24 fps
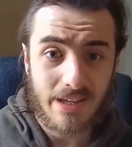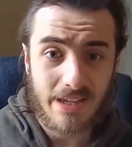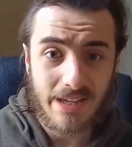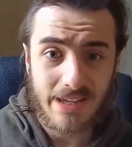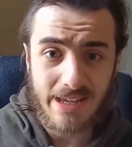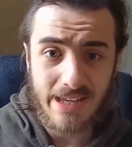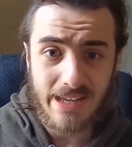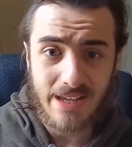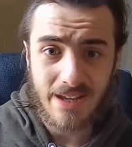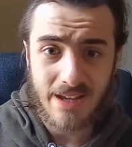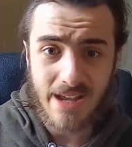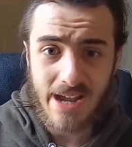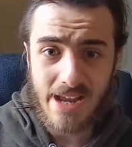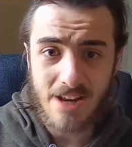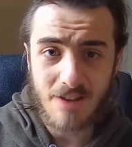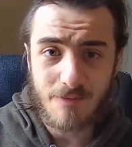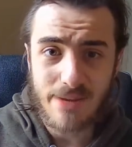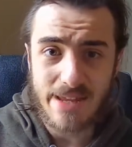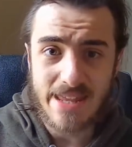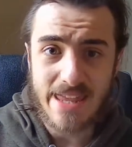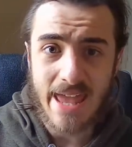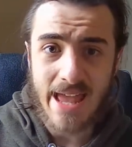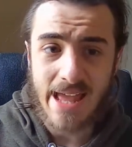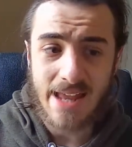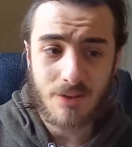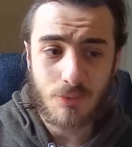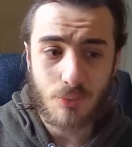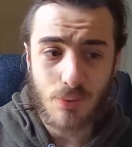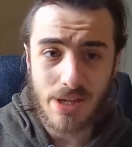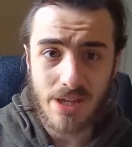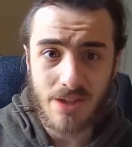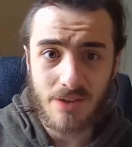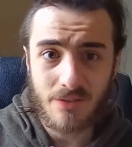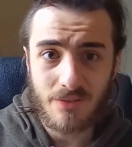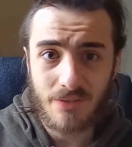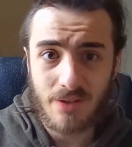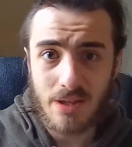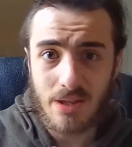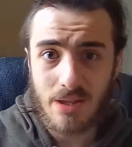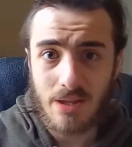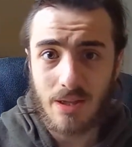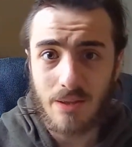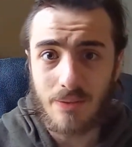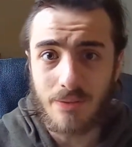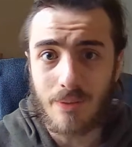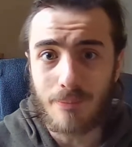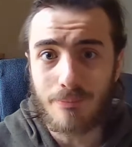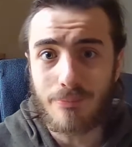It kind of began with
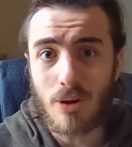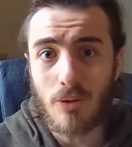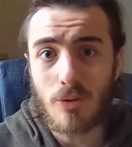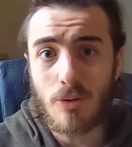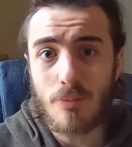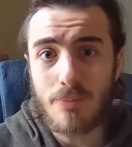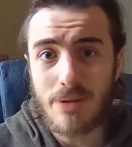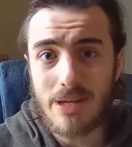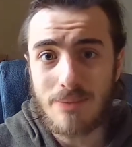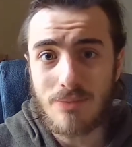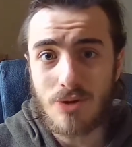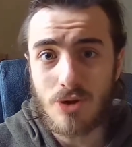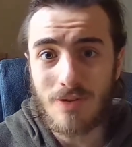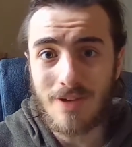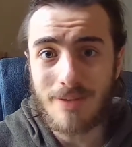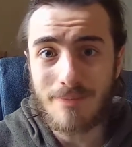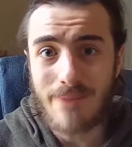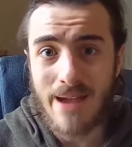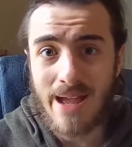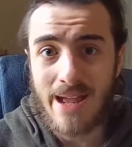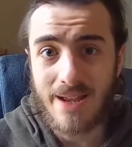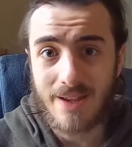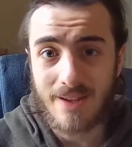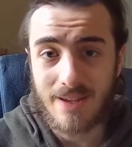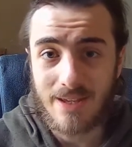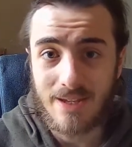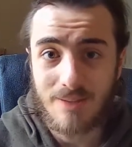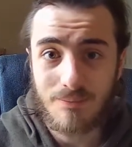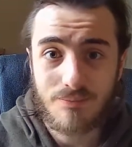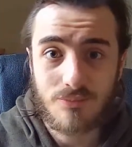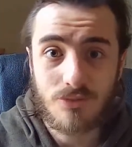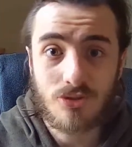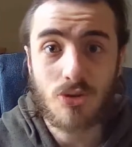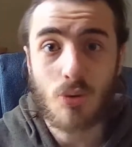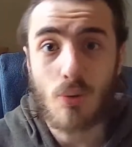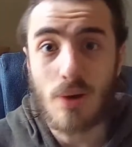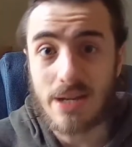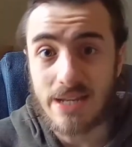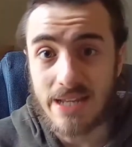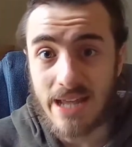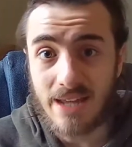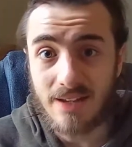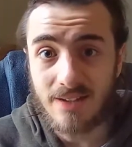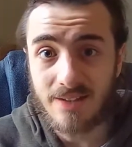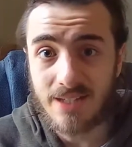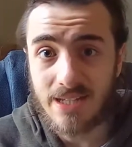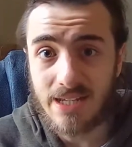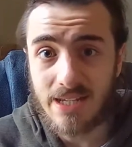the Bumblebee movie back at
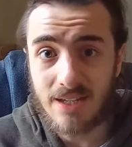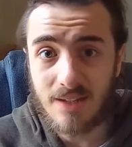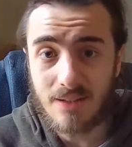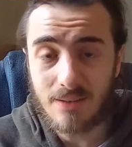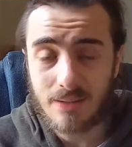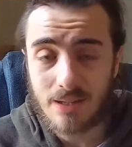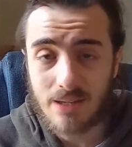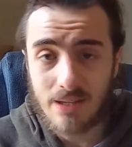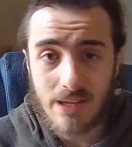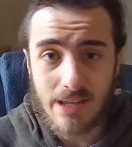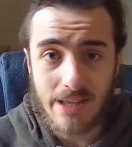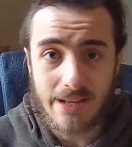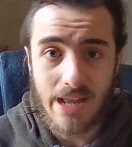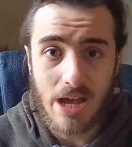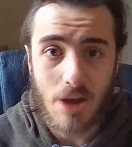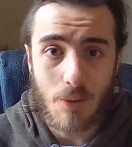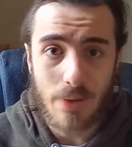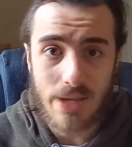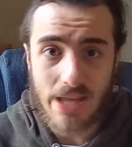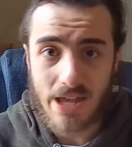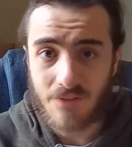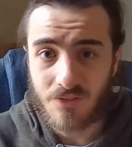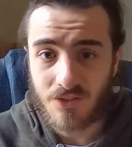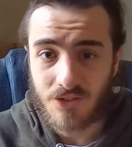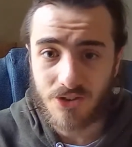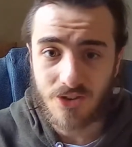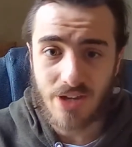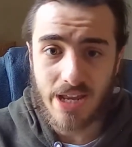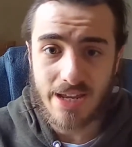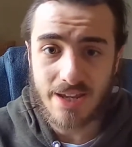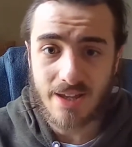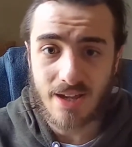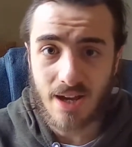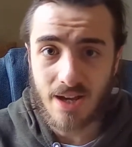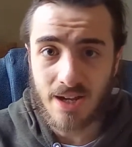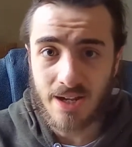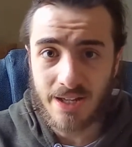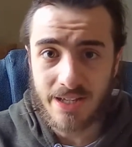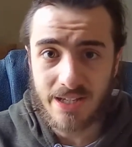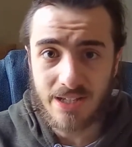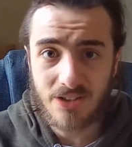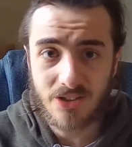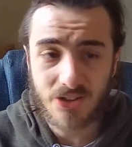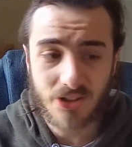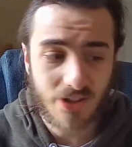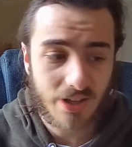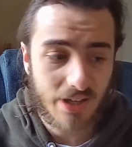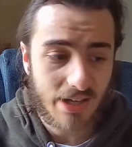2018, and now we have Snake
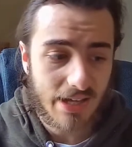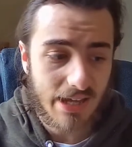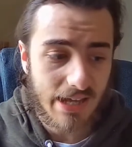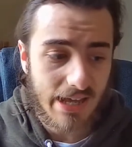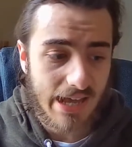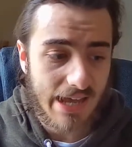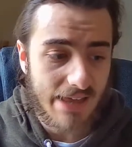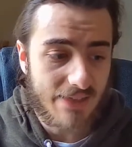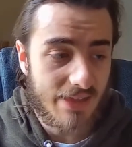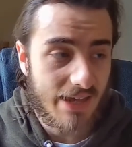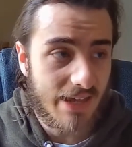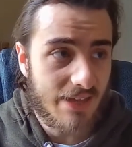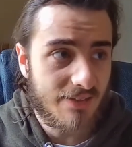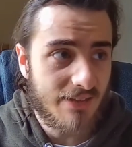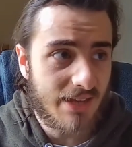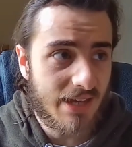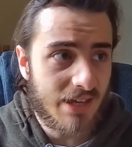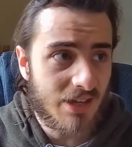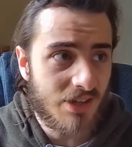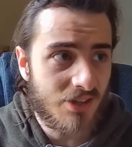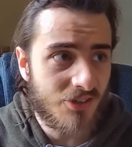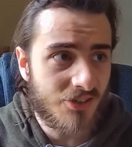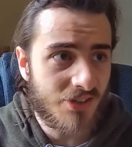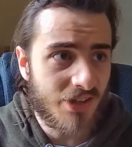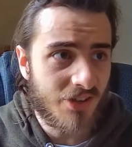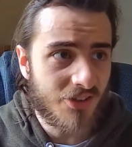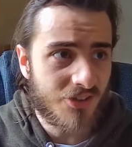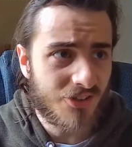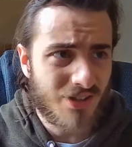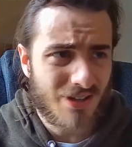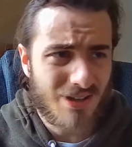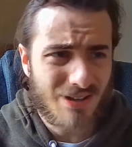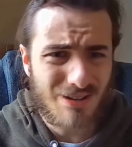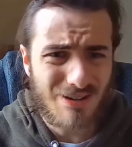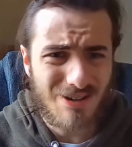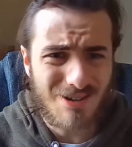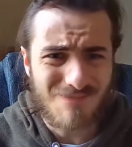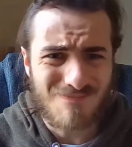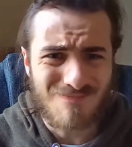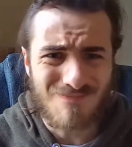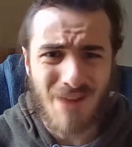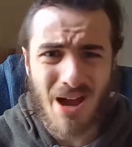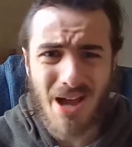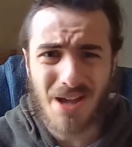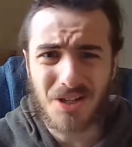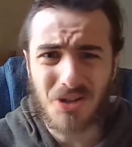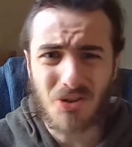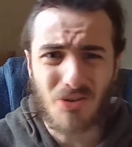Eyes, and then there's this
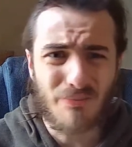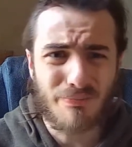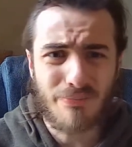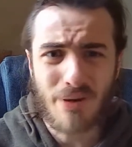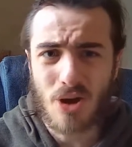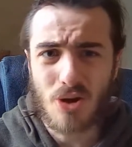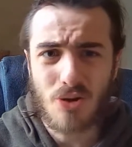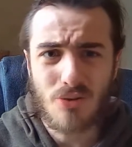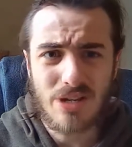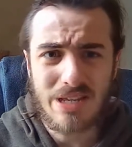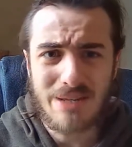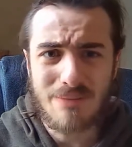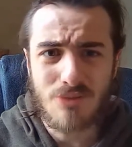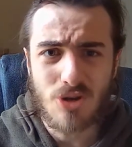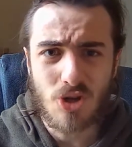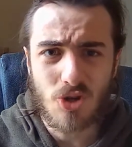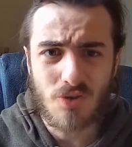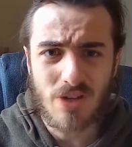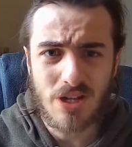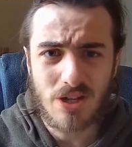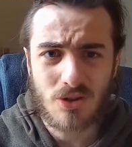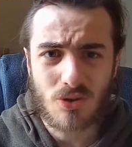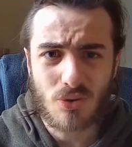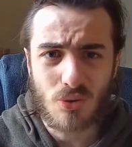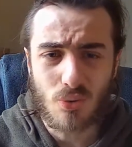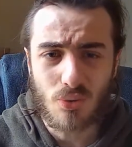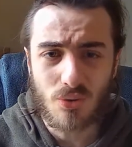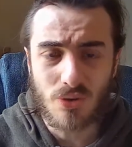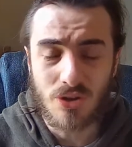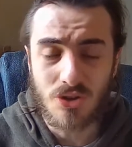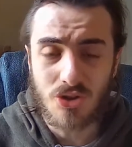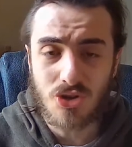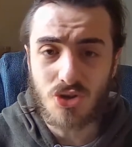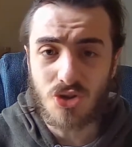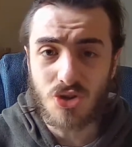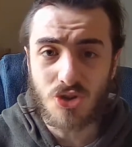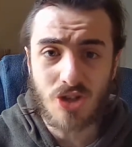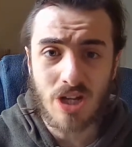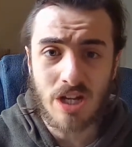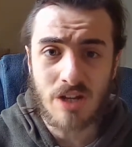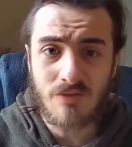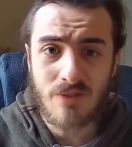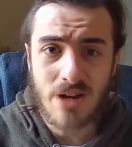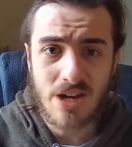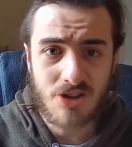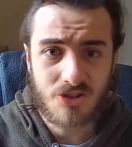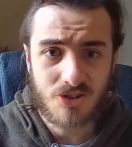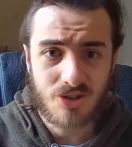Milo Pony movie called The New
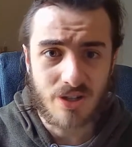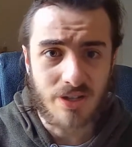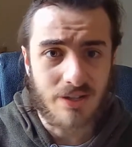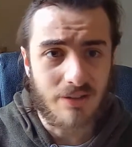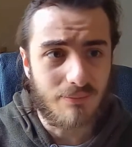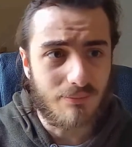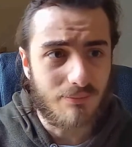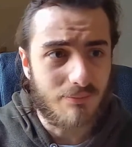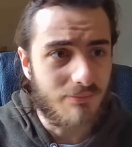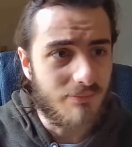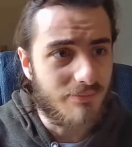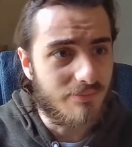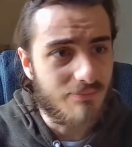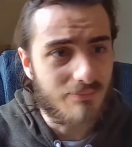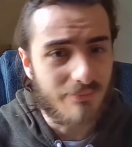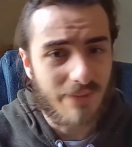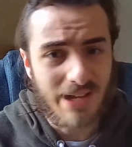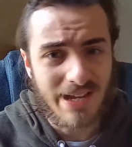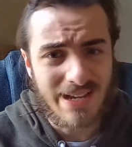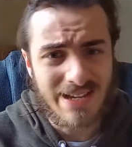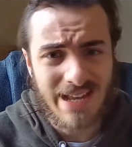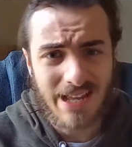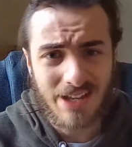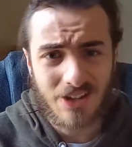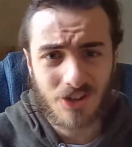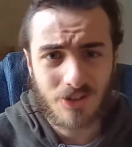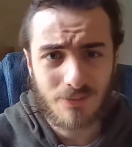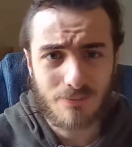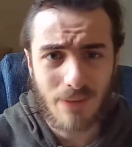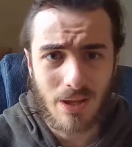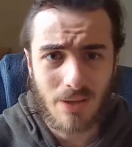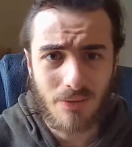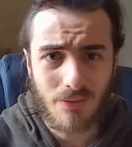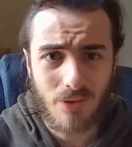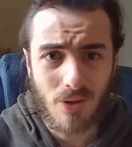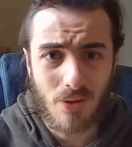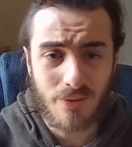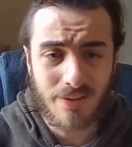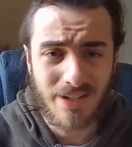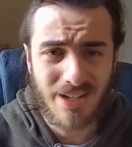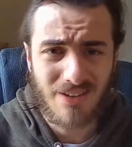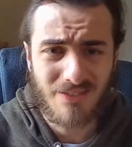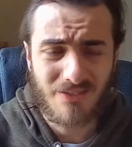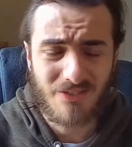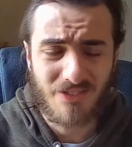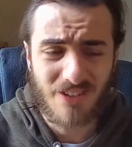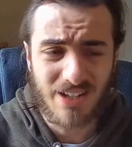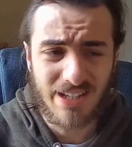Generation by next month on
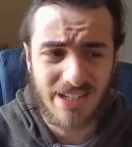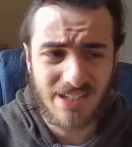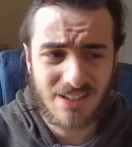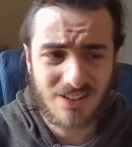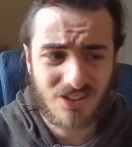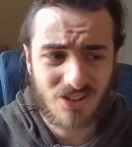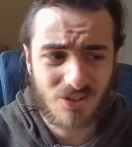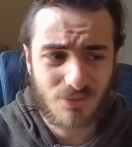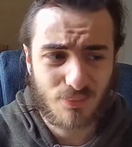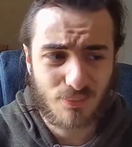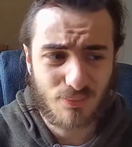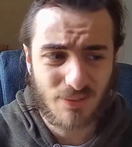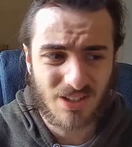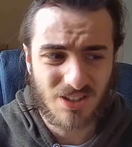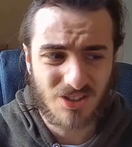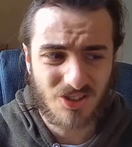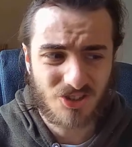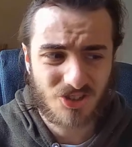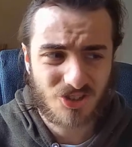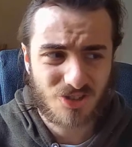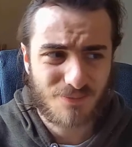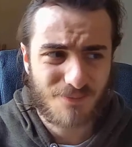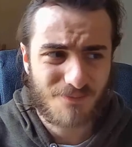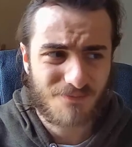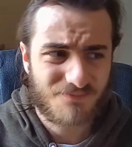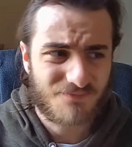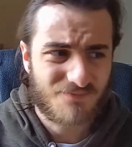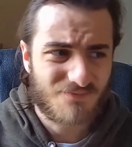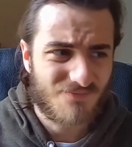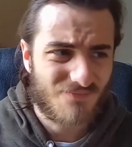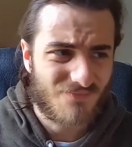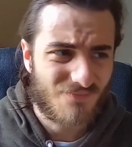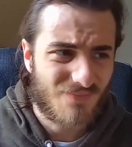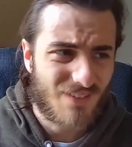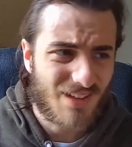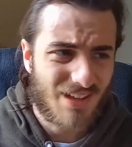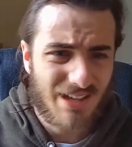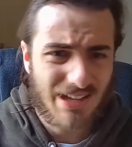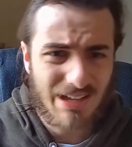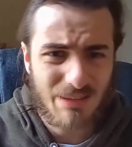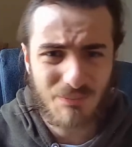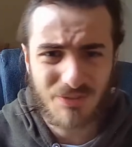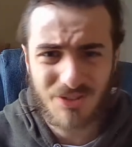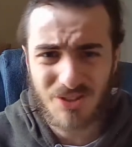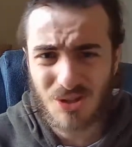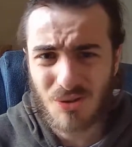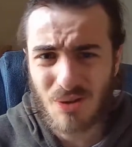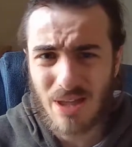Netflix, which I'm
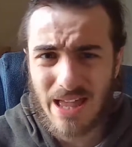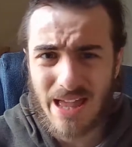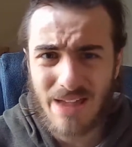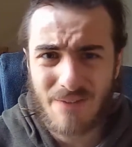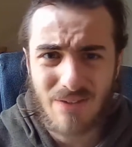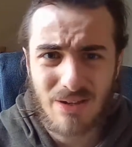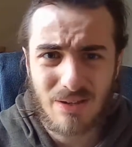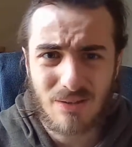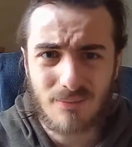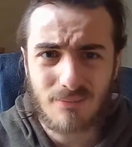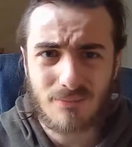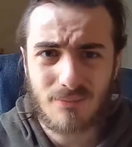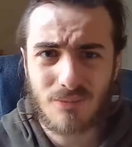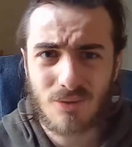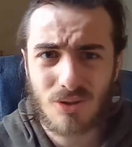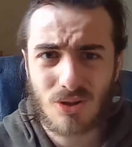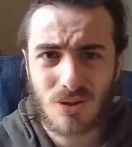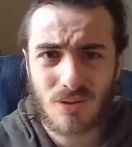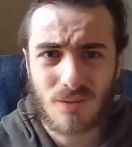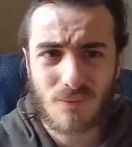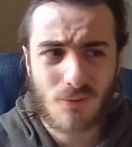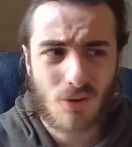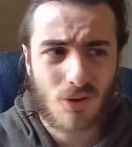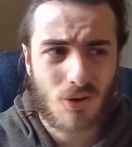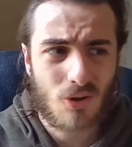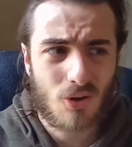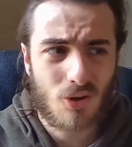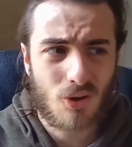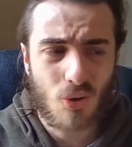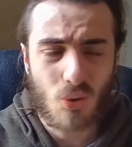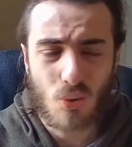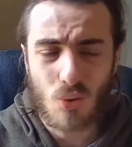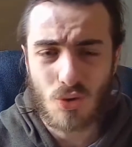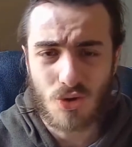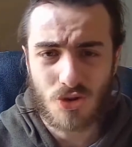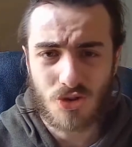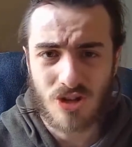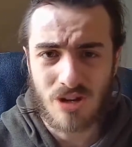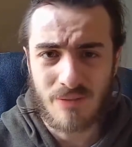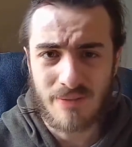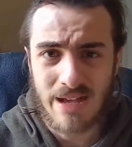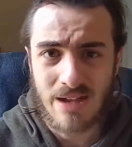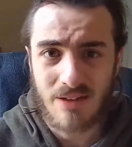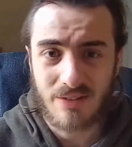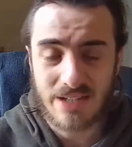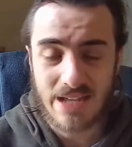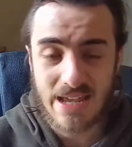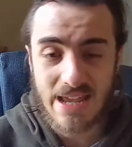still having caution
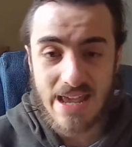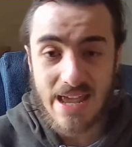about.